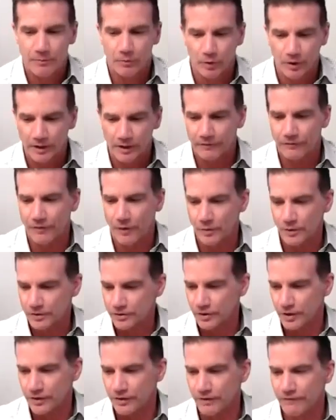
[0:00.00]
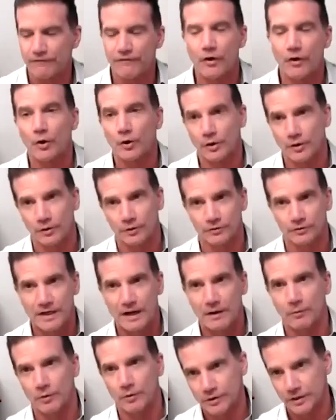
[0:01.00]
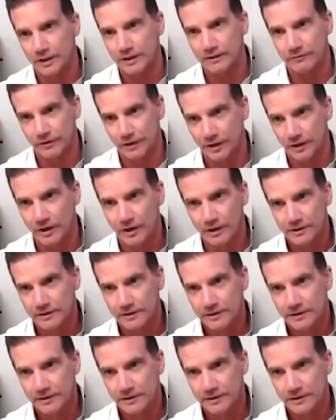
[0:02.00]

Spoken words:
we're going to focus on the verticals that we're delivering on.